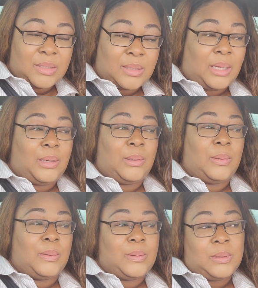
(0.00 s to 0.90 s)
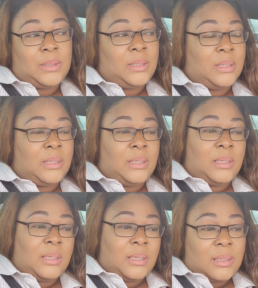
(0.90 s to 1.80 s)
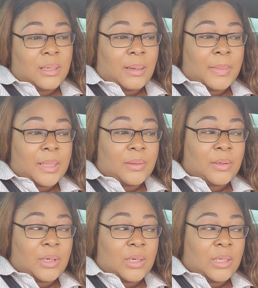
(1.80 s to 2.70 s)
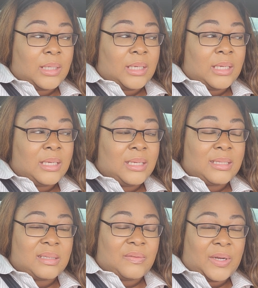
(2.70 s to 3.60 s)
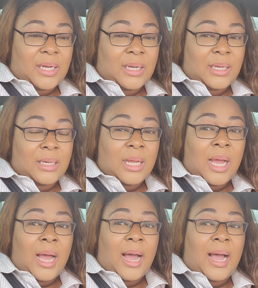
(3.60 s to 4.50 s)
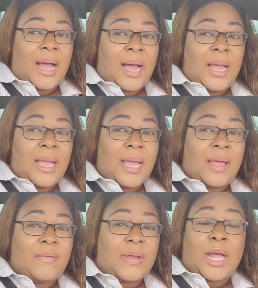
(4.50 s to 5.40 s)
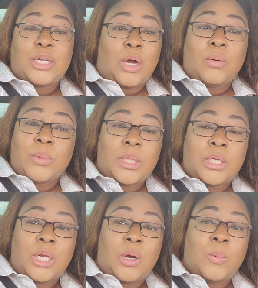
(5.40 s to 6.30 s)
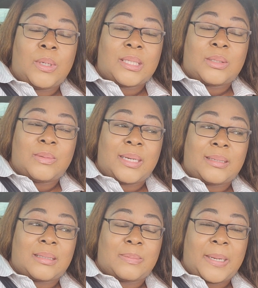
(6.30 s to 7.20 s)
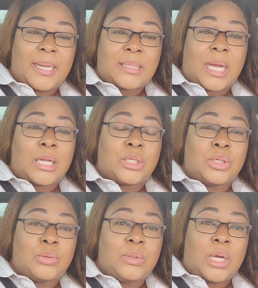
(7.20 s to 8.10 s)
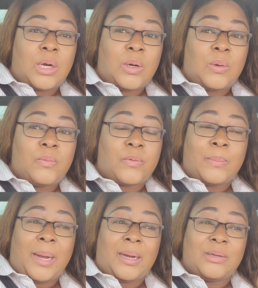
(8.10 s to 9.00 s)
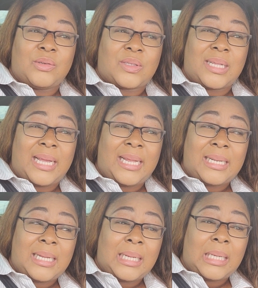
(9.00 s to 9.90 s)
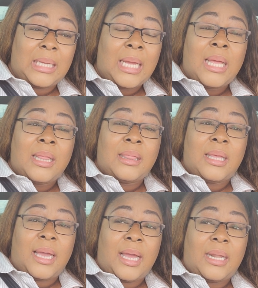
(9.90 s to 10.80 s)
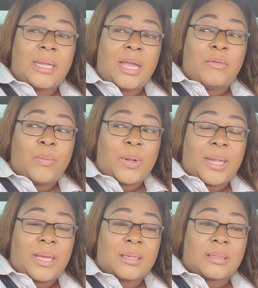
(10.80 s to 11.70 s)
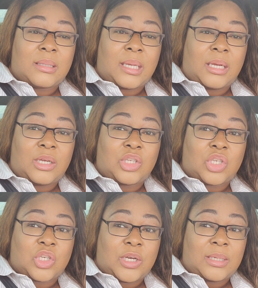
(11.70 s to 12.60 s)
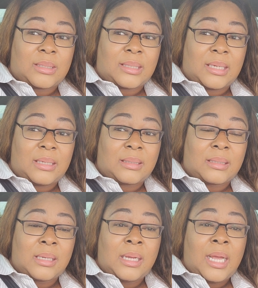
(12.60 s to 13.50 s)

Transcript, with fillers: So I'm a little early. It's fine. I have, I don't really know what to expect. I do know from my understanding that everyone has to take a stress test.